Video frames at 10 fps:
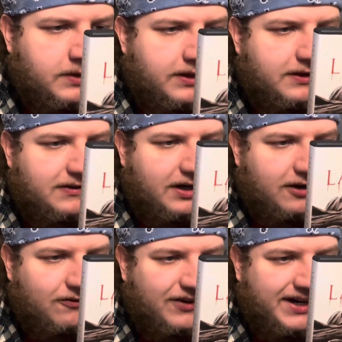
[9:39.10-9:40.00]
The
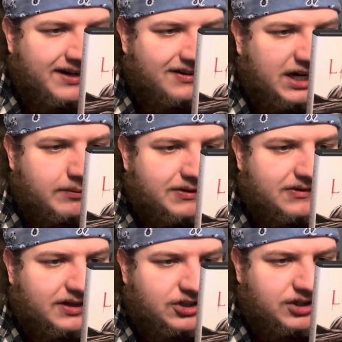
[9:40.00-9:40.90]
terrifying,
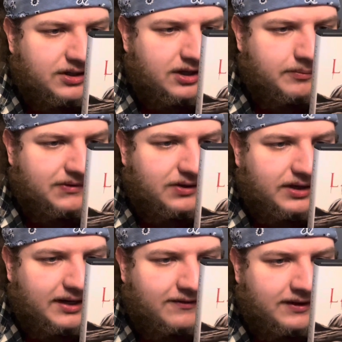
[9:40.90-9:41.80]
timeless legend comes to
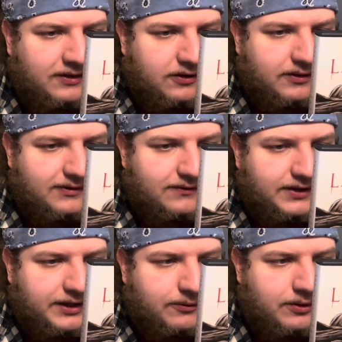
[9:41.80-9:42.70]
life in The Curse of
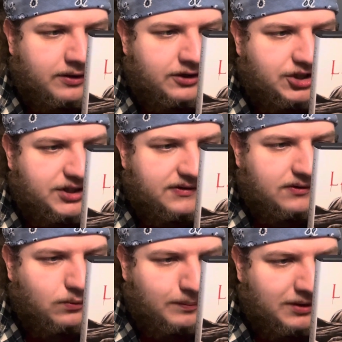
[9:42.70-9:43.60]
La Llorona. She is
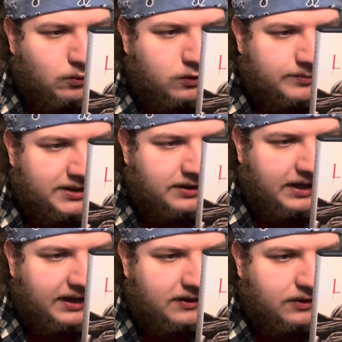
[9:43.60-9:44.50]
the weeping woman,
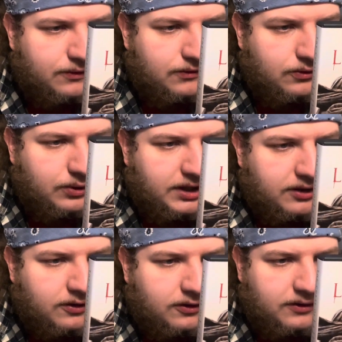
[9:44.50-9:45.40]
and those who
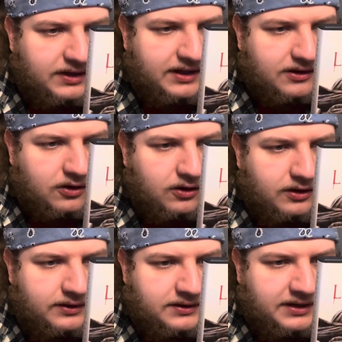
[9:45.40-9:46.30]
hear her death call
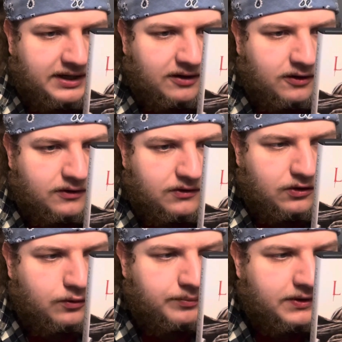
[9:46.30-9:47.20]
in the night are
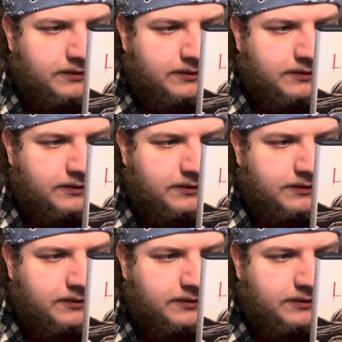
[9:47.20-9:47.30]
doomed.